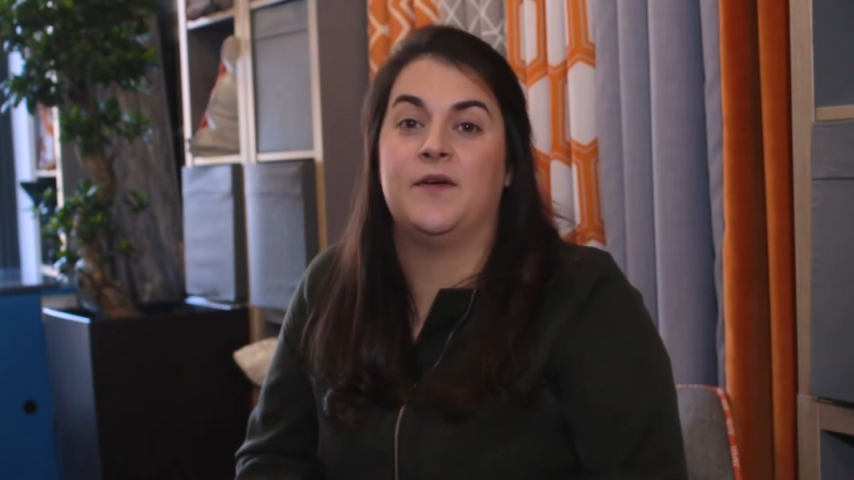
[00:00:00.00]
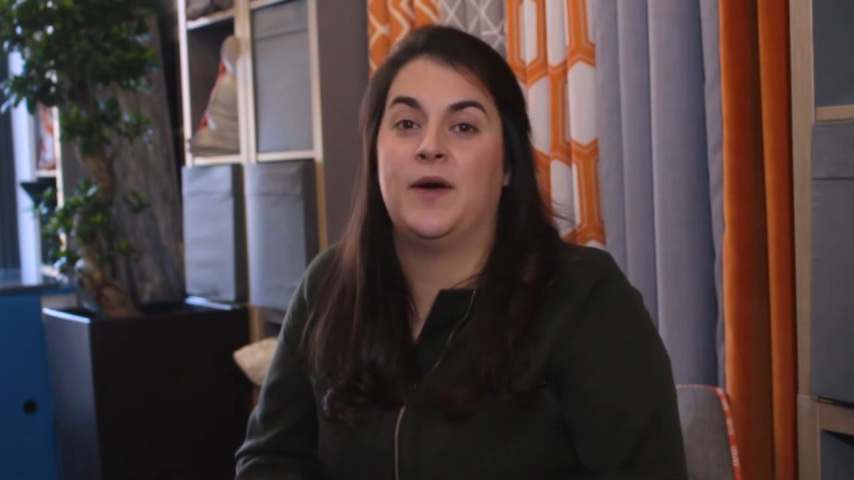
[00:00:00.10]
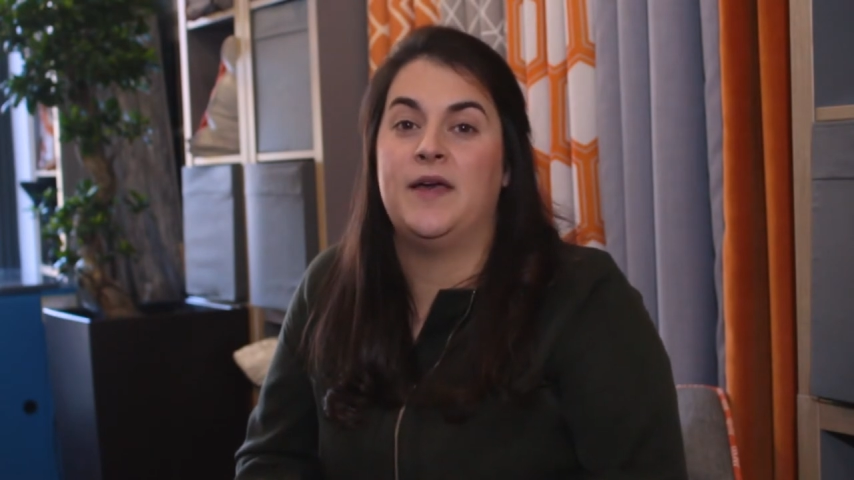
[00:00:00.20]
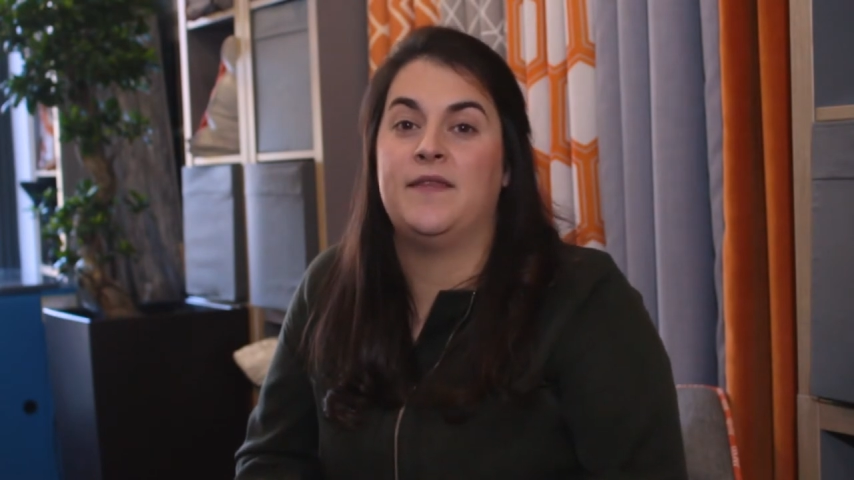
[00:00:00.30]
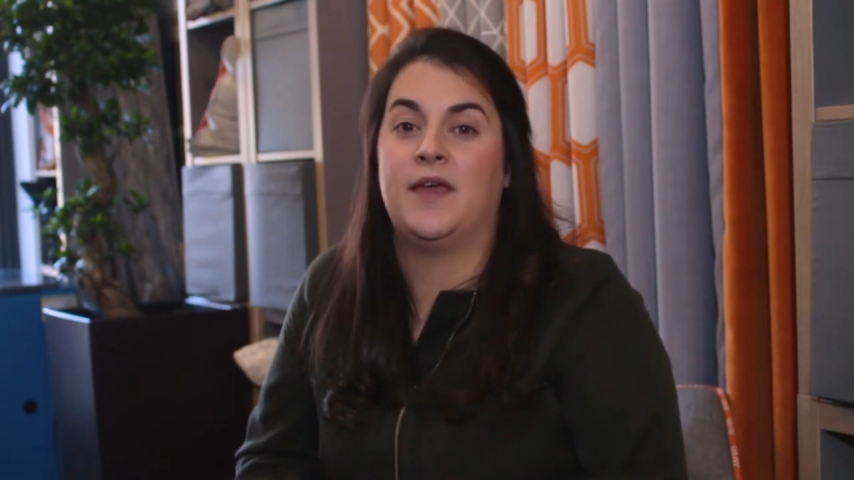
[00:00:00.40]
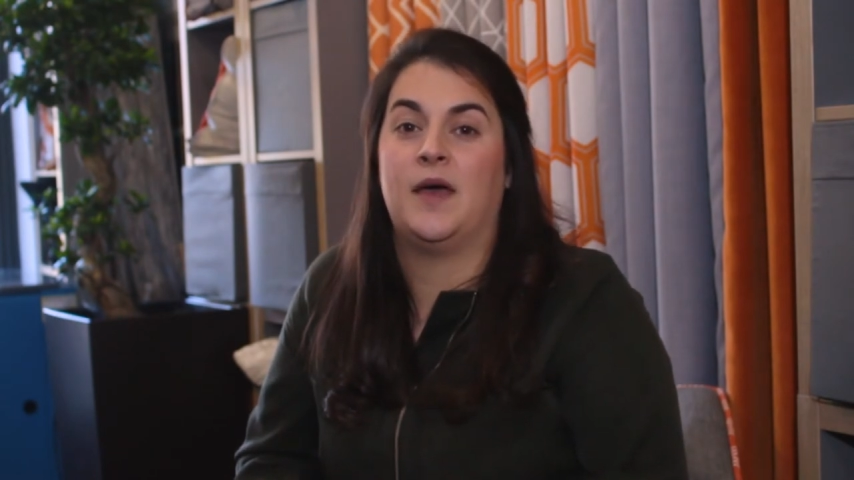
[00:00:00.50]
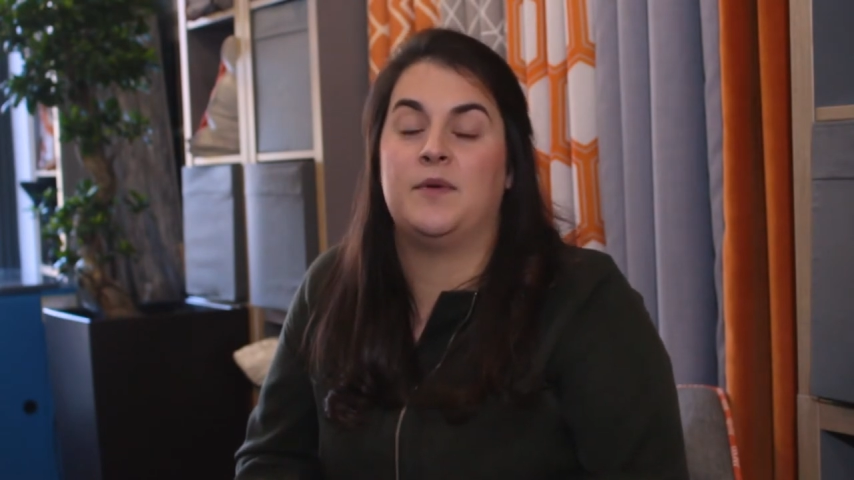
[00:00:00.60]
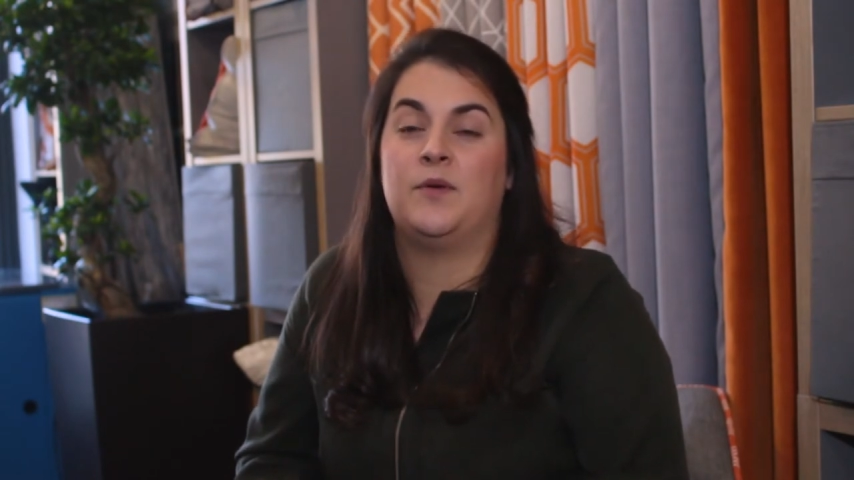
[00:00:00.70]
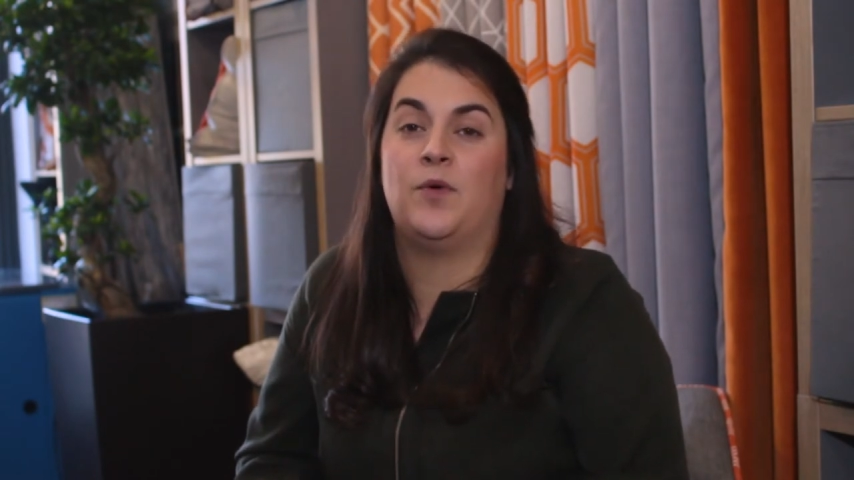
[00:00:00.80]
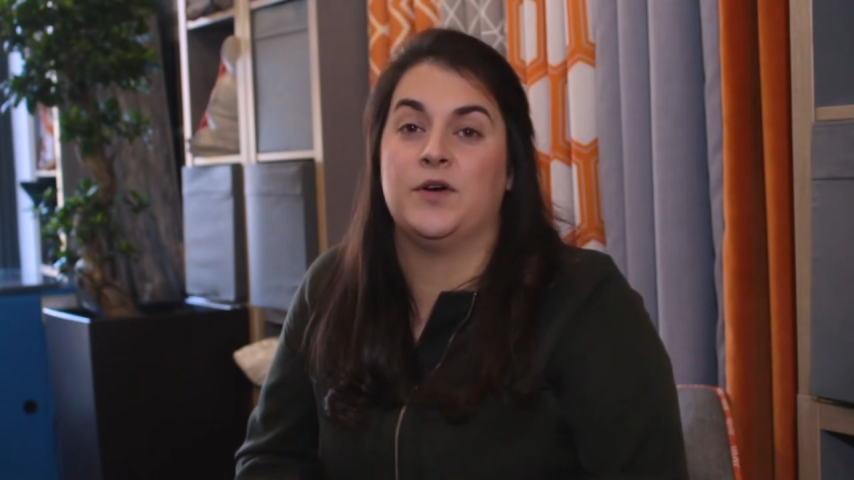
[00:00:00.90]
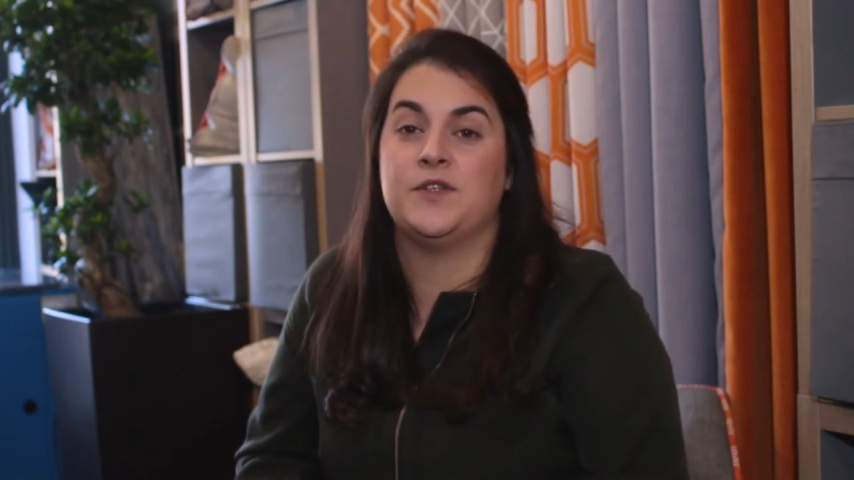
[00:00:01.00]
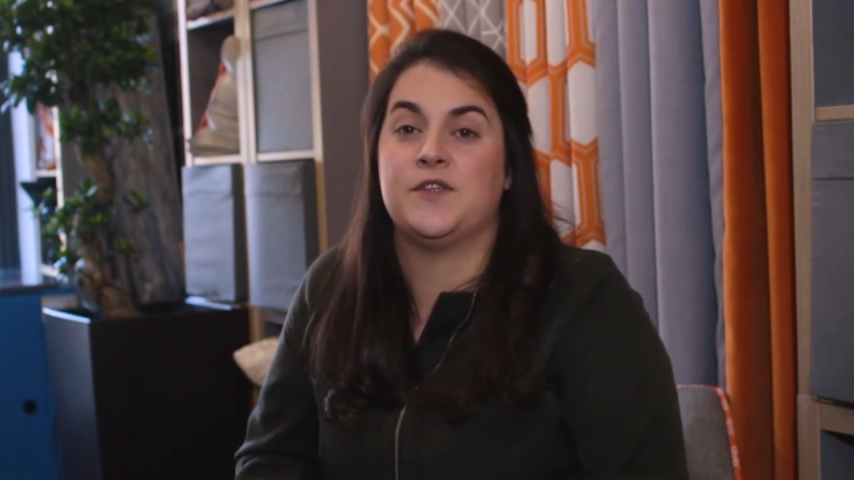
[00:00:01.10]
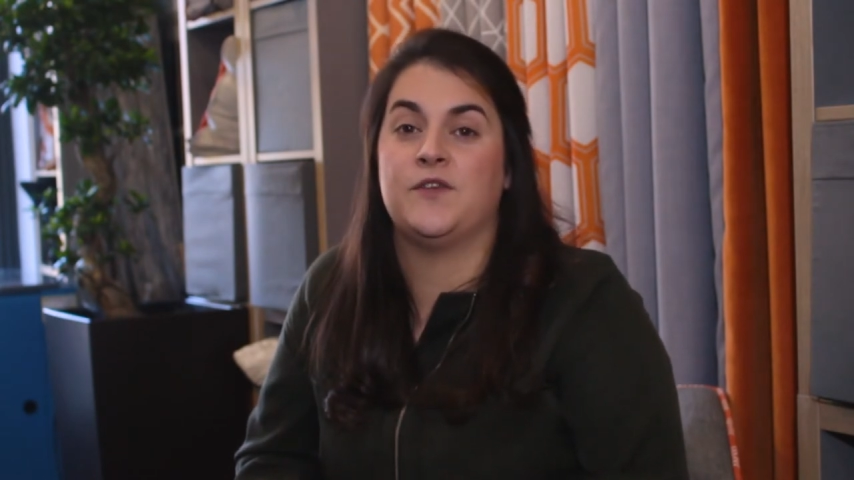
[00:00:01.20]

the way they can be washed,